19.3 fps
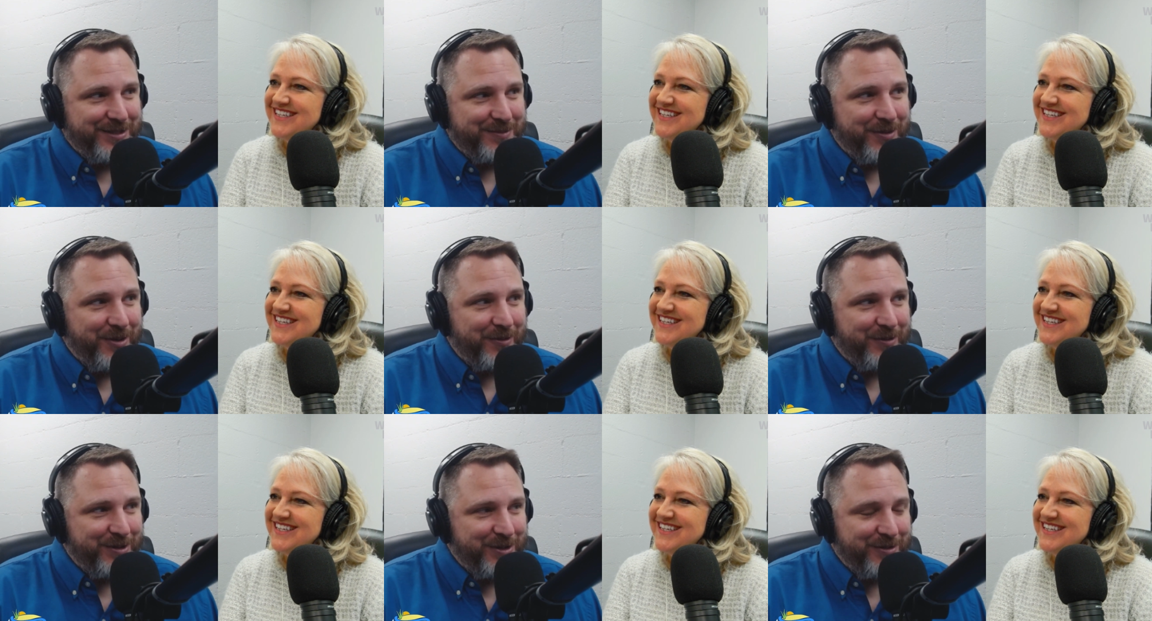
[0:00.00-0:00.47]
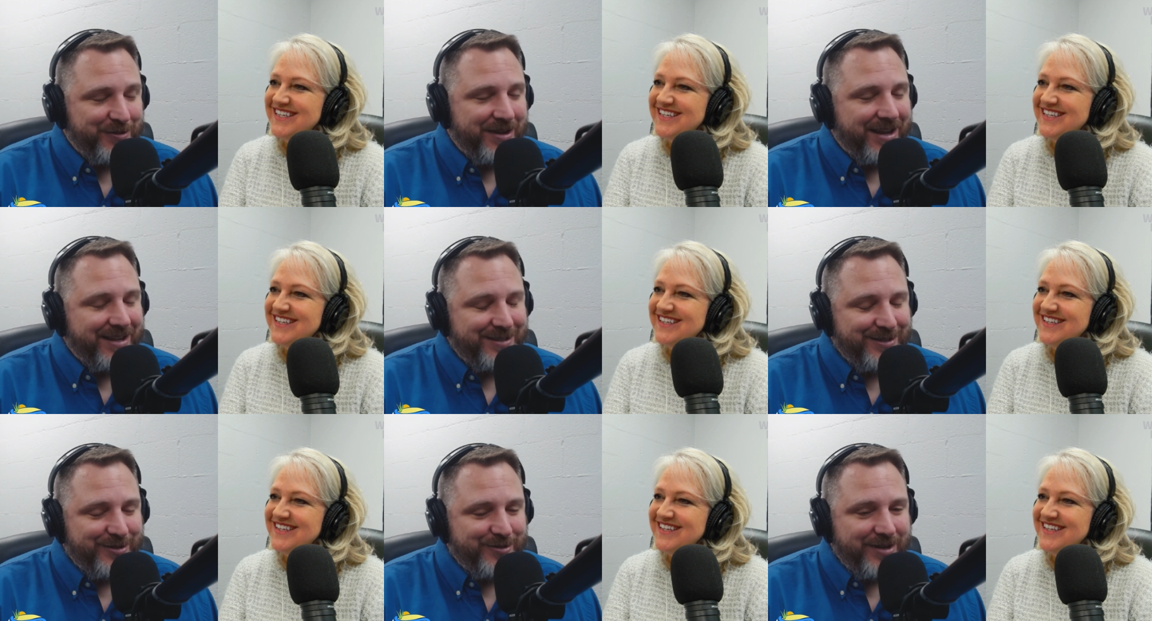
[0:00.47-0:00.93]
Speaker 1: about what you
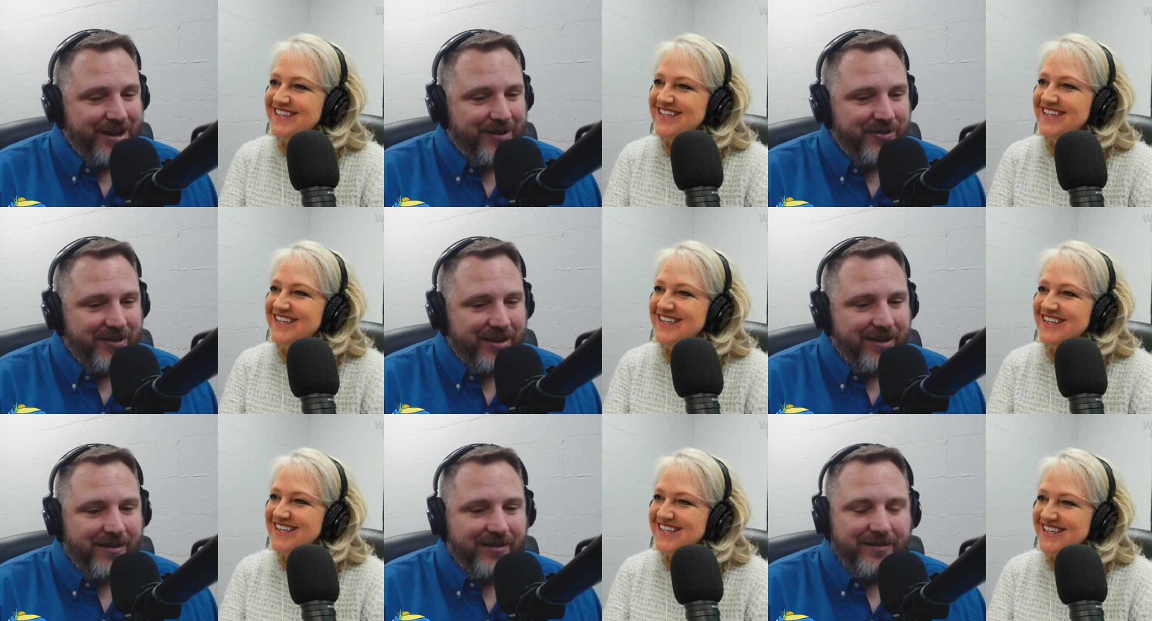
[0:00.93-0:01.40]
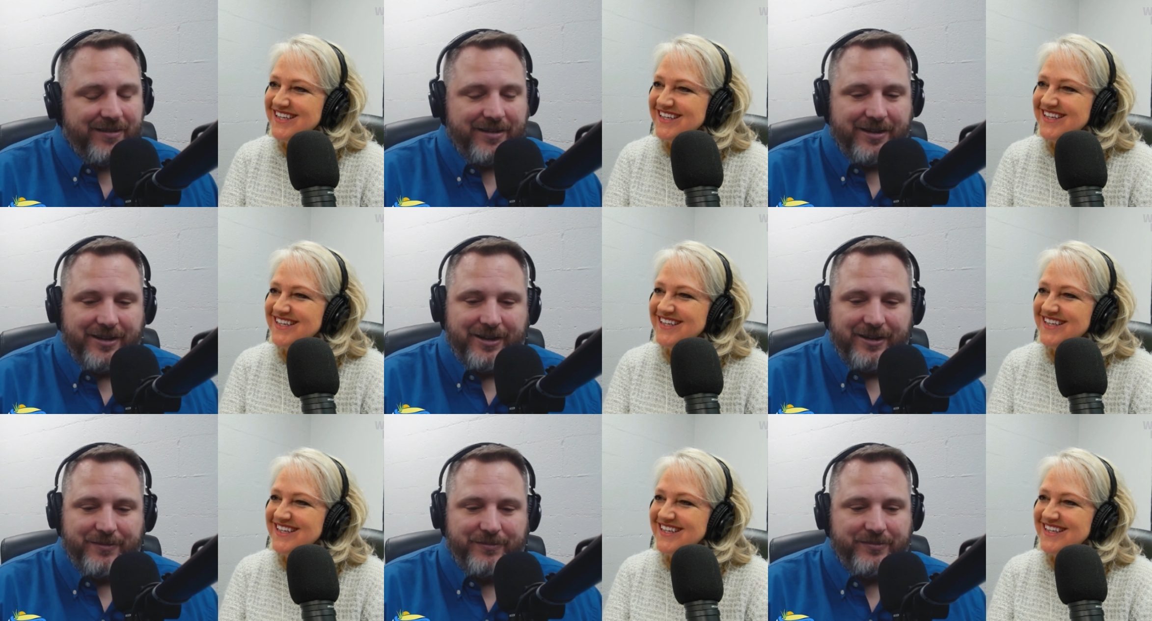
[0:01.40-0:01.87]
guys do down there.
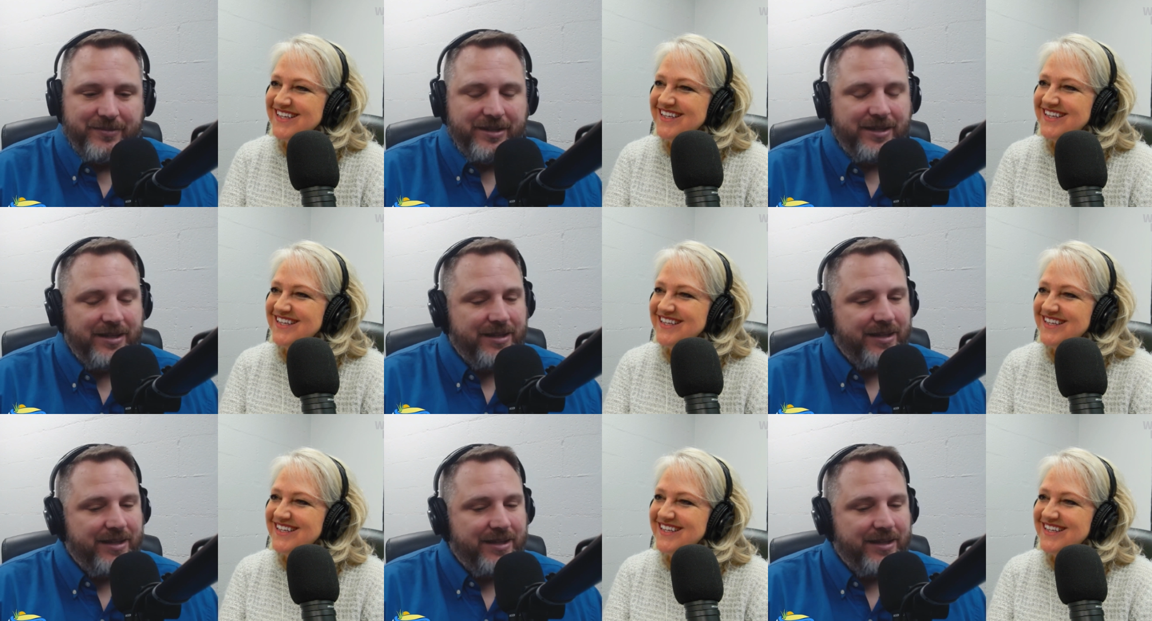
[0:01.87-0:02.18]
Um,